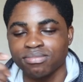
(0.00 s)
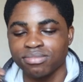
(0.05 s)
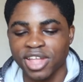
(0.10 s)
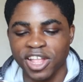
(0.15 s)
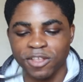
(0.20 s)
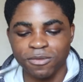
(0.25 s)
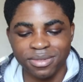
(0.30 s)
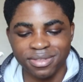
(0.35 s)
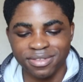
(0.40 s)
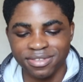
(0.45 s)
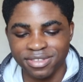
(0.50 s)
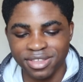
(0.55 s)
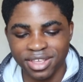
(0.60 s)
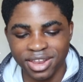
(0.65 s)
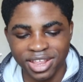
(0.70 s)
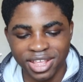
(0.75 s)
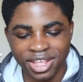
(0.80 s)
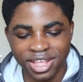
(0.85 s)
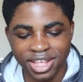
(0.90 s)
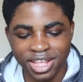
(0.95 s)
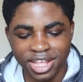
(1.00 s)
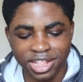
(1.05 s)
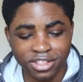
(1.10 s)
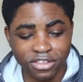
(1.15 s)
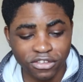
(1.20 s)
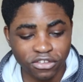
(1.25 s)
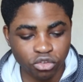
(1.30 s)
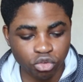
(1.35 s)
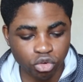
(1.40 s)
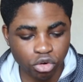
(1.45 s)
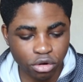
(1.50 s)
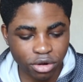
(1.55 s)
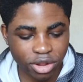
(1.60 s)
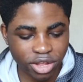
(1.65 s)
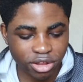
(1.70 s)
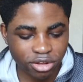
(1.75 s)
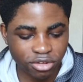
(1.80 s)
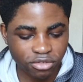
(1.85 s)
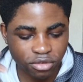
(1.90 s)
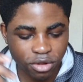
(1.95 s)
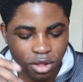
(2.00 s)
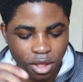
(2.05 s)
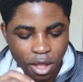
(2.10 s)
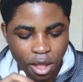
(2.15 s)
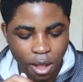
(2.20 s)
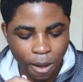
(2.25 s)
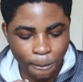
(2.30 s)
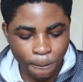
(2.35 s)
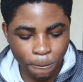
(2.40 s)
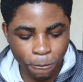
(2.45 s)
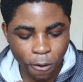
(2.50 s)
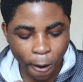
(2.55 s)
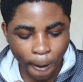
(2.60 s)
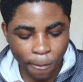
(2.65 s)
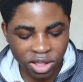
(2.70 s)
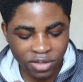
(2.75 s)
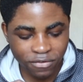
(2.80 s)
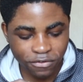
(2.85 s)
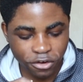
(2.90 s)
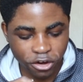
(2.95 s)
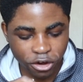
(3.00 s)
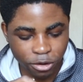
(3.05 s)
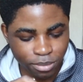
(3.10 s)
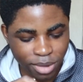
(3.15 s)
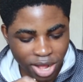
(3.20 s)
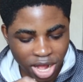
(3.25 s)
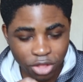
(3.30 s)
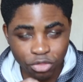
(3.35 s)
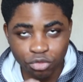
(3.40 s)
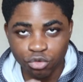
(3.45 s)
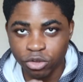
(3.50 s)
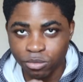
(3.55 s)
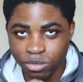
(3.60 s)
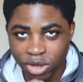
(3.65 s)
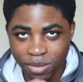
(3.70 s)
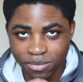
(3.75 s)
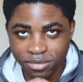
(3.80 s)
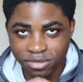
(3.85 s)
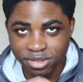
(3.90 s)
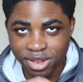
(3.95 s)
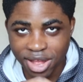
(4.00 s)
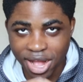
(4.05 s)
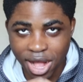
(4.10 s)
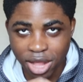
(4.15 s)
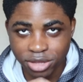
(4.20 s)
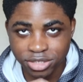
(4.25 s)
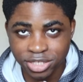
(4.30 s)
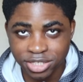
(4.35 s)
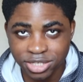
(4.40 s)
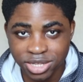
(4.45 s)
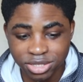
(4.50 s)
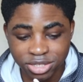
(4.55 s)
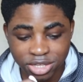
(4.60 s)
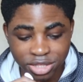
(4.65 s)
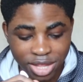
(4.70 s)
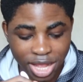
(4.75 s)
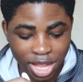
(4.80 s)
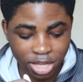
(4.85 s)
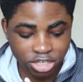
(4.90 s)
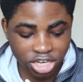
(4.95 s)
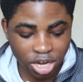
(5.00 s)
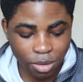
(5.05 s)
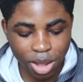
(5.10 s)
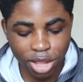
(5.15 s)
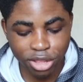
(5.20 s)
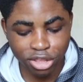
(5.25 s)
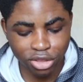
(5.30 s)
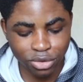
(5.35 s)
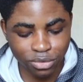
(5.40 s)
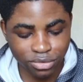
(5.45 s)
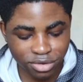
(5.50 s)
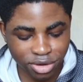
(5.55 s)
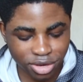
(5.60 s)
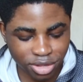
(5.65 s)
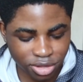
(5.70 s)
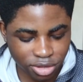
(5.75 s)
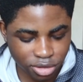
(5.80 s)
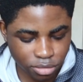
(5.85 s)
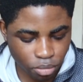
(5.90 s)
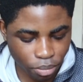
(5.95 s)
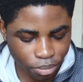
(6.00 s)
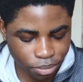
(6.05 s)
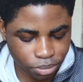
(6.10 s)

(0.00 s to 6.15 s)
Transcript: that's been sitting in the storage probably for about 3 months now, since that's the last time I used it.